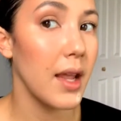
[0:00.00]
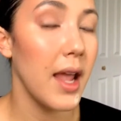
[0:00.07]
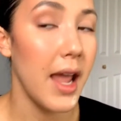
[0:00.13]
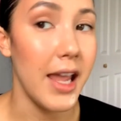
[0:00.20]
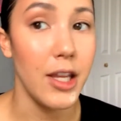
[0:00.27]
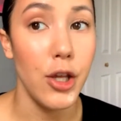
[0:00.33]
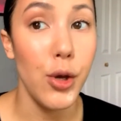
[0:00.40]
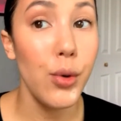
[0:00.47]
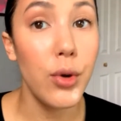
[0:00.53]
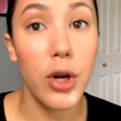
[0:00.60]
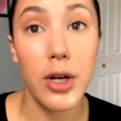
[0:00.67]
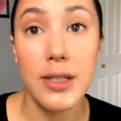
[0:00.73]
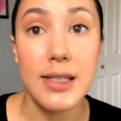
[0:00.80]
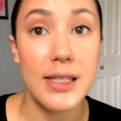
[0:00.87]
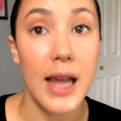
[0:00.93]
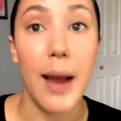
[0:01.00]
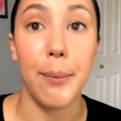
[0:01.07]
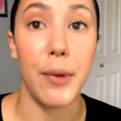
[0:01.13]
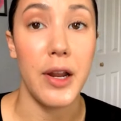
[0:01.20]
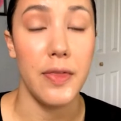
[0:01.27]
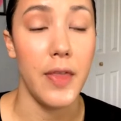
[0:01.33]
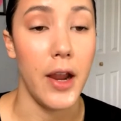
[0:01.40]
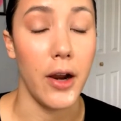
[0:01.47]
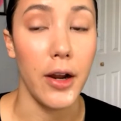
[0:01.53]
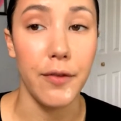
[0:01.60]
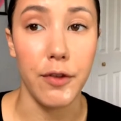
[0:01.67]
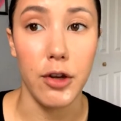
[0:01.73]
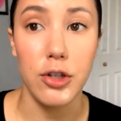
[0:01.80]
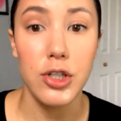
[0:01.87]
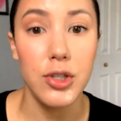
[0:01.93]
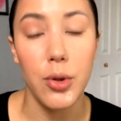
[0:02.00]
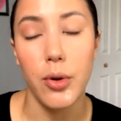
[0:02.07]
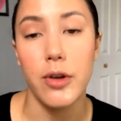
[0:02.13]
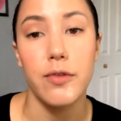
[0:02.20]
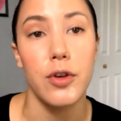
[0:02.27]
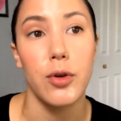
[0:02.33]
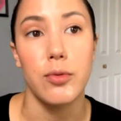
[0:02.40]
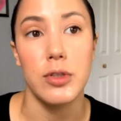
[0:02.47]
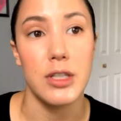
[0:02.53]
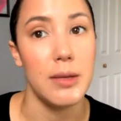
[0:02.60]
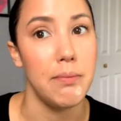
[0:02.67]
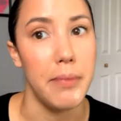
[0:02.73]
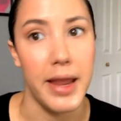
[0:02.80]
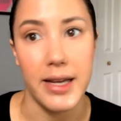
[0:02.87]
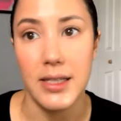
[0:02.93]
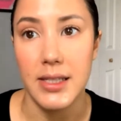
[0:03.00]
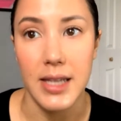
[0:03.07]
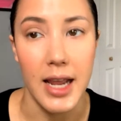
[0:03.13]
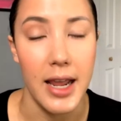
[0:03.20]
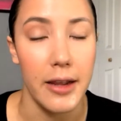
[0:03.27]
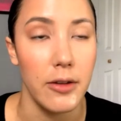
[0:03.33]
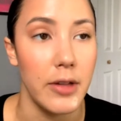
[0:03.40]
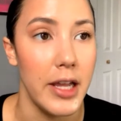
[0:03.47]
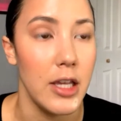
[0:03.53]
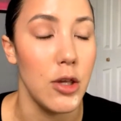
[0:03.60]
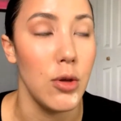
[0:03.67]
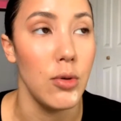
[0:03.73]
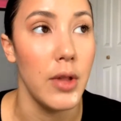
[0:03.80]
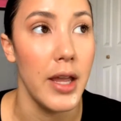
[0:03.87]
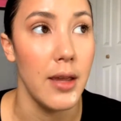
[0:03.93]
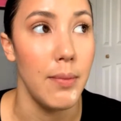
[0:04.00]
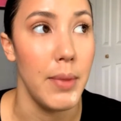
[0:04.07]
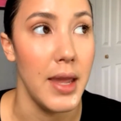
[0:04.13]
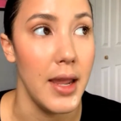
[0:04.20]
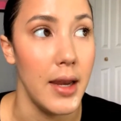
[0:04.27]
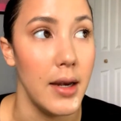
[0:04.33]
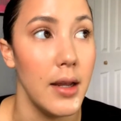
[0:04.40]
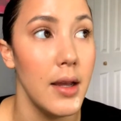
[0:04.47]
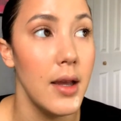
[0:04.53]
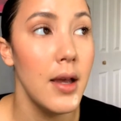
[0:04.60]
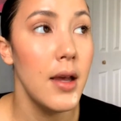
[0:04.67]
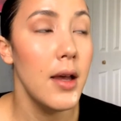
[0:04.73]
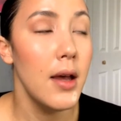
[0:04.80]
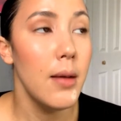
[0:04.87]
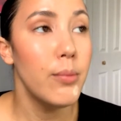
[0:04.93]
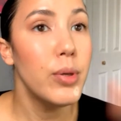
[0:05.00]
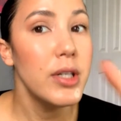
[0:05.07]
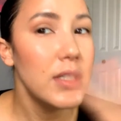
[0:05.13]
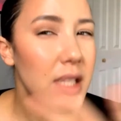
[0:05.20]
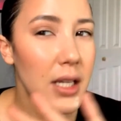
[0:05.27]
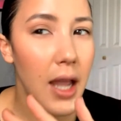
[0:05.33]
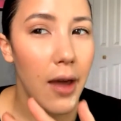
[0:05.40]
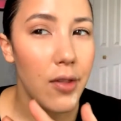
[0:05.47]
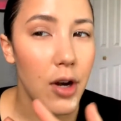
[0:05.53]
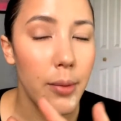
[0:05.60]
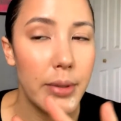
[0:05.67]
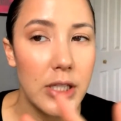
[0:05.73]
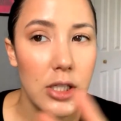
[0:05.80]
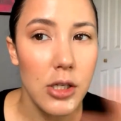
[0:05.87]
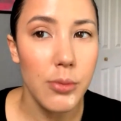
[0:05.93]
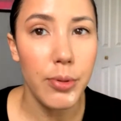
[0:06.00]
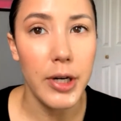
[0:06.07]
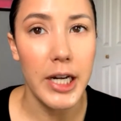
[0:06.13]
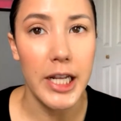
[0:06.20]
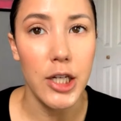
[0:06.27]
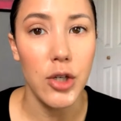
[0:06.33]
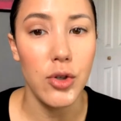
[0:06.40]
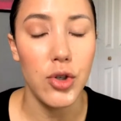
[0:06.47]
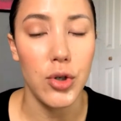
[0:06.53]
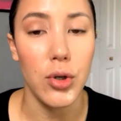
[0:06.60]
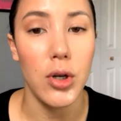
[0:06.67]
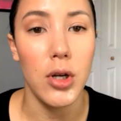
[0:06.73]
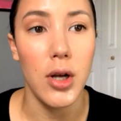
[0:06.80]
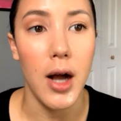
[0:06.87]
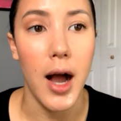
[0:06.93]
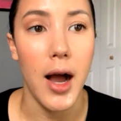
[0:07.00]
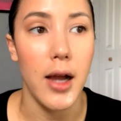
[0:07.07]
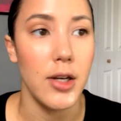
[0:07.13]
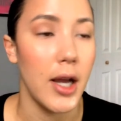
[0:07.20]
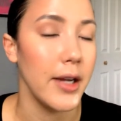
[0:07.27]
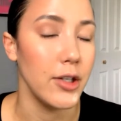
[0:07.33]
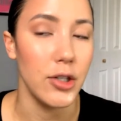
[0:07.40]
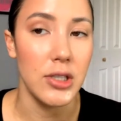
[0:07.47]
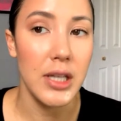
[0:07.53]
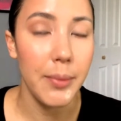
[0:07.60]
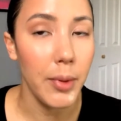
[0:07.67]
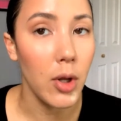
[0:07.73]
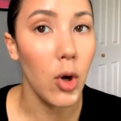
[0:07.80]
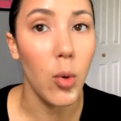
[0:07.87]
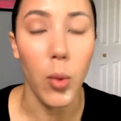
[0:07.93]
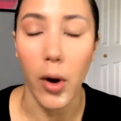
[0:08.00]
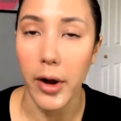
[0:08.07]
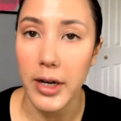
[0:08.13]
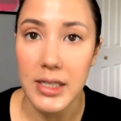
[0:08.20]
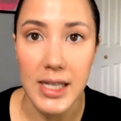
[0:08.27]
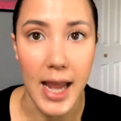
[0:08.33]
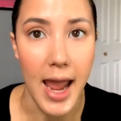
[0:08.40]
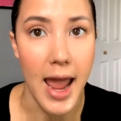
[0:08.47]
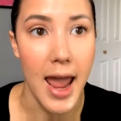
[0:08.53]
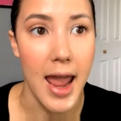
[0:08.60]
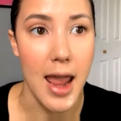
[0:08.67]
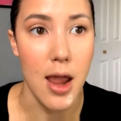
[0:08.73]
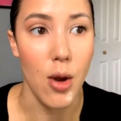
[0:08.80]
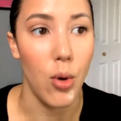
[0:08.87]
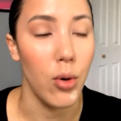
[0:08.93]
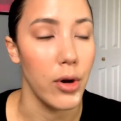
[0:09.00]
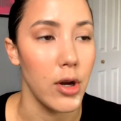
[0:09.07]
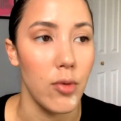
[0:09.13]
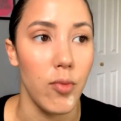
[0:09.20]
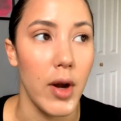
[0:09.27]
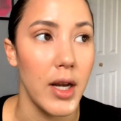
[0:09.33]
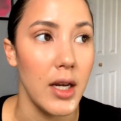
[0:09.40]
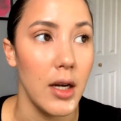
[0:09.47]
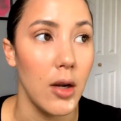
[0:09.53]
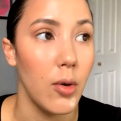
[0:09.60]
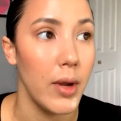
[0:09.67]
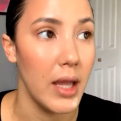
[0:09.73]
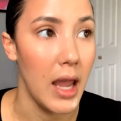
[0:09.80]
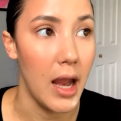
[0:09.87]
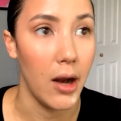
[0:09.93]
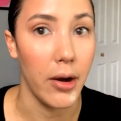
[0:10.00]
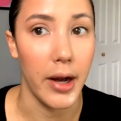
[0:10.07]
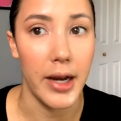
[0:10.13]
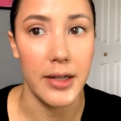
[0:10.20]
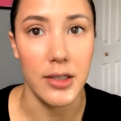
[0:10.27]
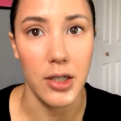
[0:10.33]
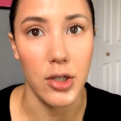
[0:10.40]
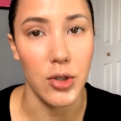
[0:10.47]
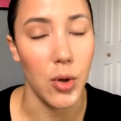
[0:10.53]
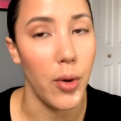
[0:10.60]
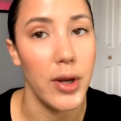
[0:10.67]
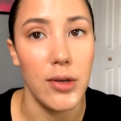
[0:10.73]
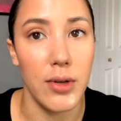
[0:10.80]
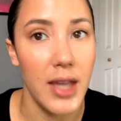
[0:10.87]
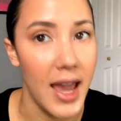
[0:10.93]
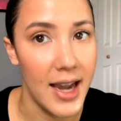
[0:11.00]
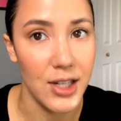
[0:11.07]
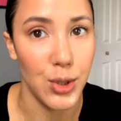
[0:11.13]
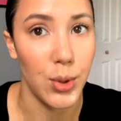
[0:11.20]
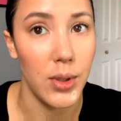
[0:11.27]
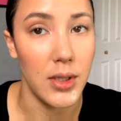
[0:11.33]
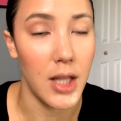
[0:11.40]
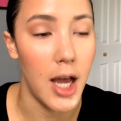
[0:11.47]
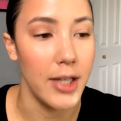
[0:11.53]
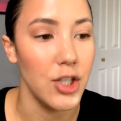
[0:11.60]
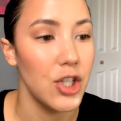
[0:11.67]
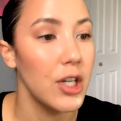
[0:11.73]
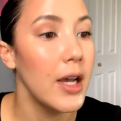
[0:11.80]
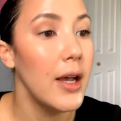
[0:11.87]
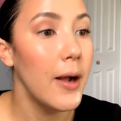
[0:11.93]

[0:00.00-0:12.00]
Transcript: And you could stop right there. If you're just going for a really basic, like you like being put together but still pretty neutral on your typical work day, or you're running a quick errand or going to a casual lunch,